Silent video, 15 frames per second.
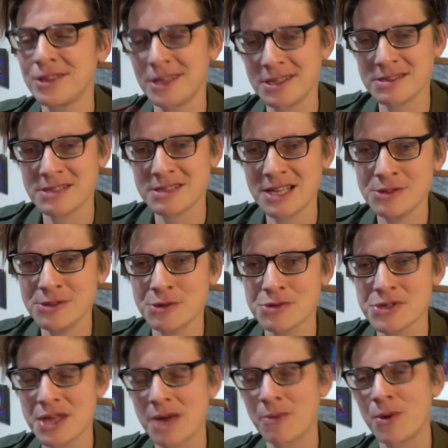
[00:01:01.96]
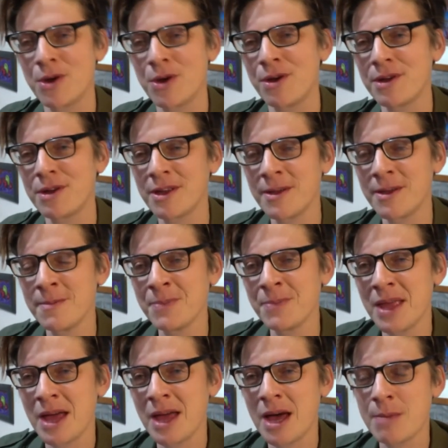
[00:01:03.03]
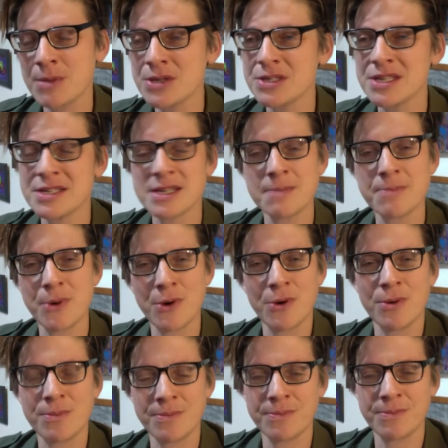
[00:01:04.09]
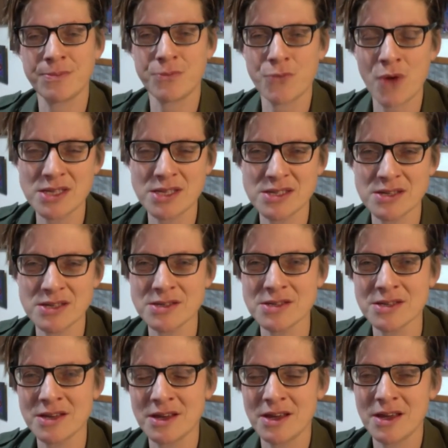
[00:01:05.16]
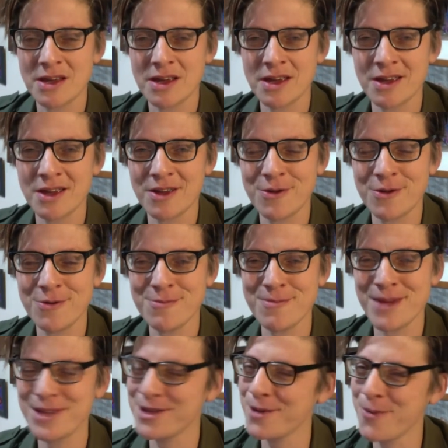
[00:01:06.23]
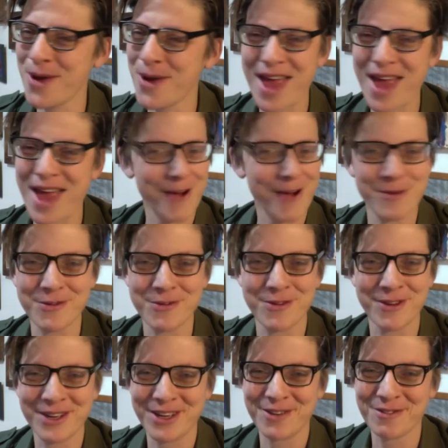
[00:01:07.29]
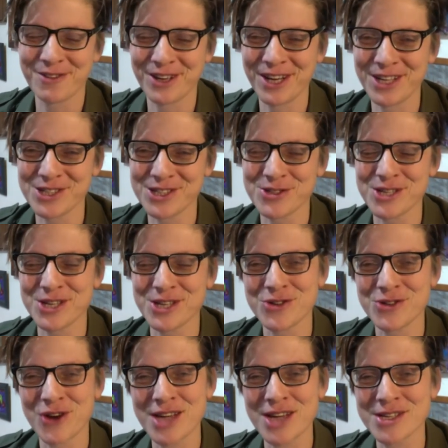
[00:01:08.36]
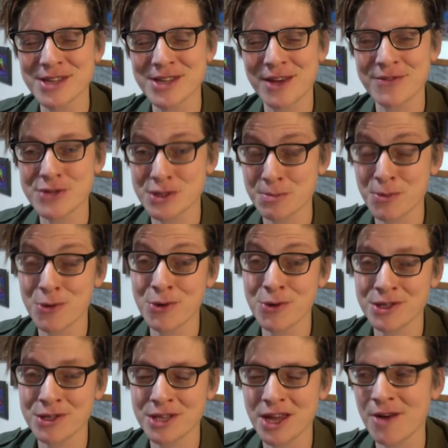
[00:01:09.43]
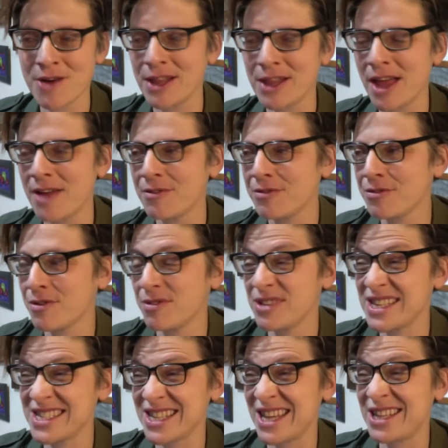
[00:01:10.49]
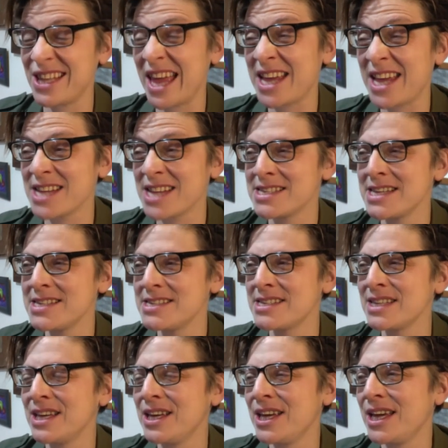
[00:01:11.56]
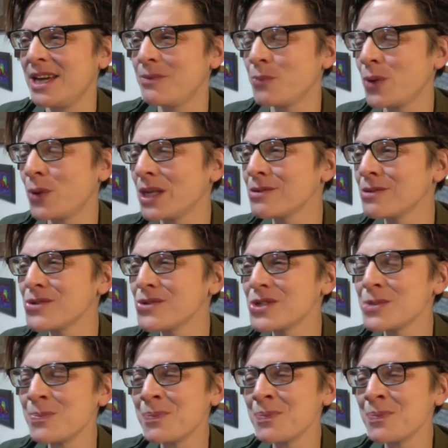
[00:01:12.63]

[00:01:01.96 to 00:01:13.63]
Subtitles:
It still does that work. And because it's important, writers who've made their way out of financial distress have supported the RLF through things like legacies in wills.